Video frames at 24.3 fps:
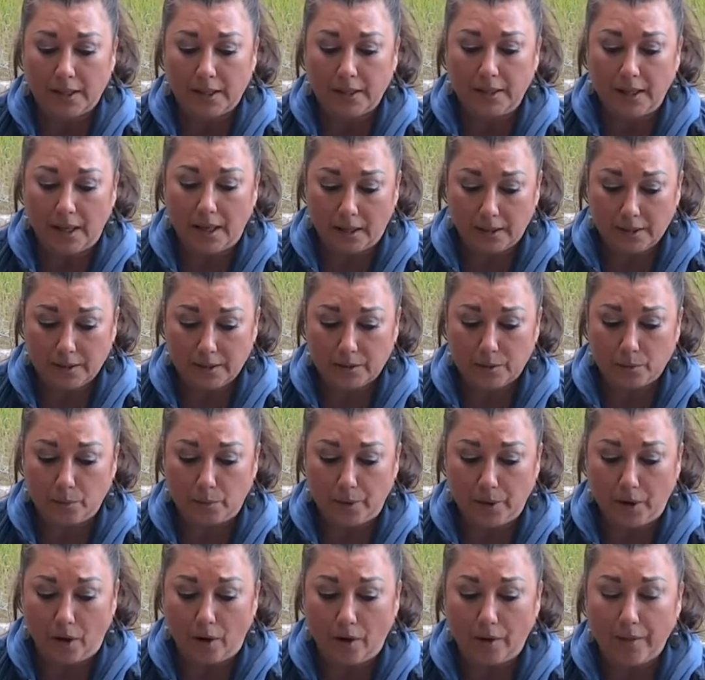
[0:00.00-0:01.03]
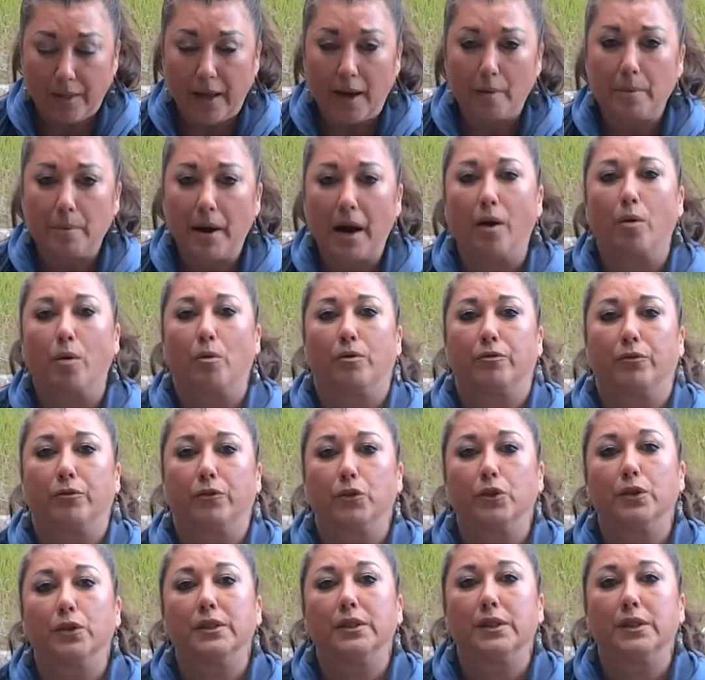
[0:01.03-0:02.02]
Yes, we are that powerful.